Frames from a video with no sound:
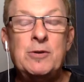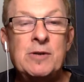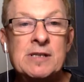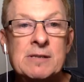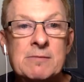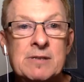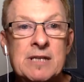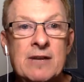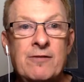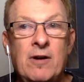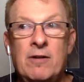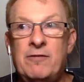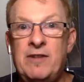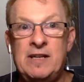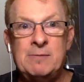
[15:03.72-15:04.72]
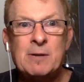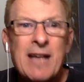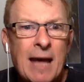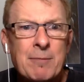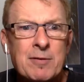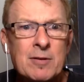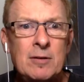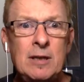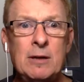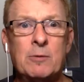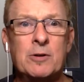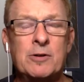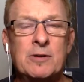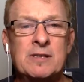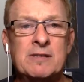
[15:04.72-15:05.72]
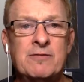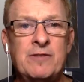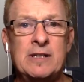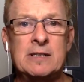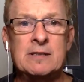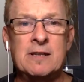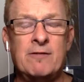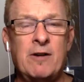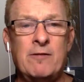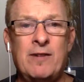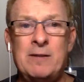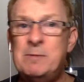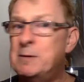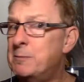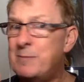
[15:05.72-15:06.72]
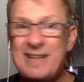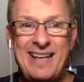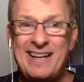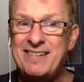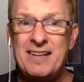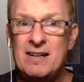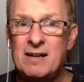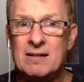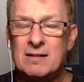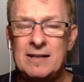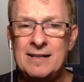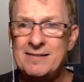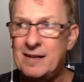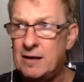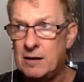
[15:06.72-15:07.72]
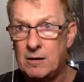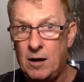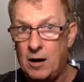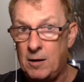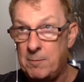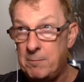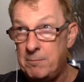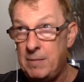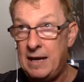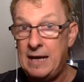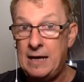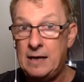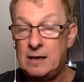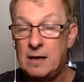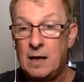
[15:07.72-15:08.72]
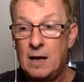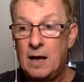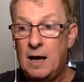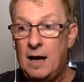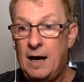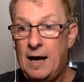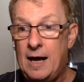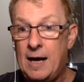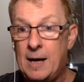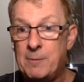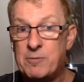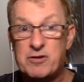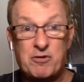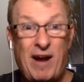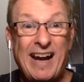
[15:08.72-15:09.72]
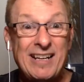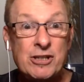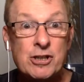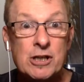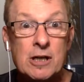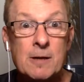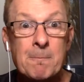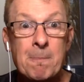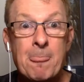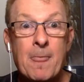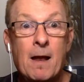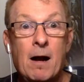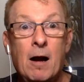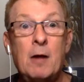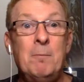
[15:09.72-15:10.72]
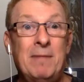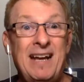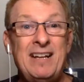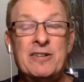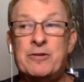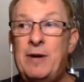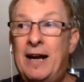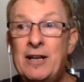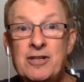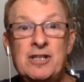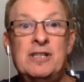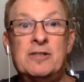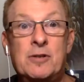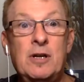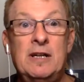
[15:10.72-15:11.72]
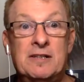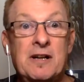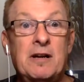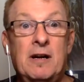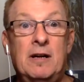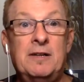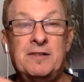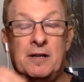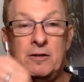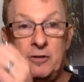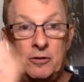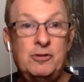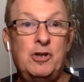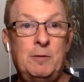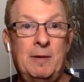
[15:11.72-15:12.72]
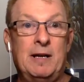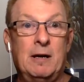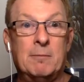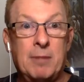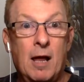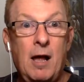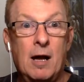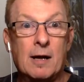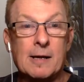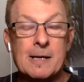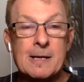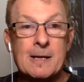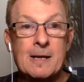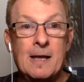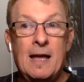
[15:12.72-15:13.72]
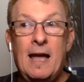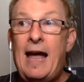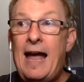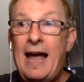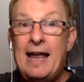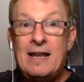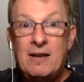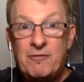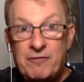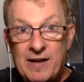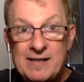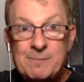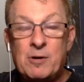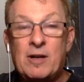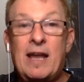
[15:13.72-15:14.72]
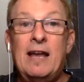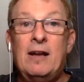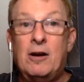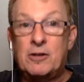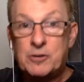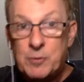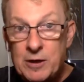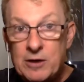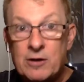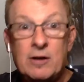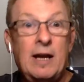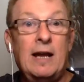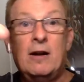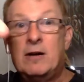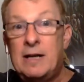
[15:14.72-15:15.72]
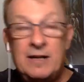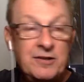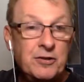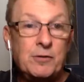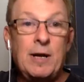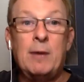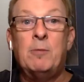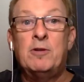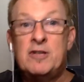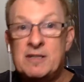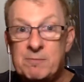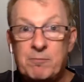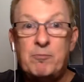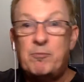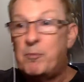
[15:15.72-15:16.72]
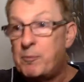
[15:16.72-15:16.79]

we doing some stuff on Facebook? Absolutely, we're doing some stuff on Facebook, but that's not our that's not our, our main um, strategy. Our main strategy is is our is our YouTube and our blog, and the Facebook and our Twitter and our Instagram will just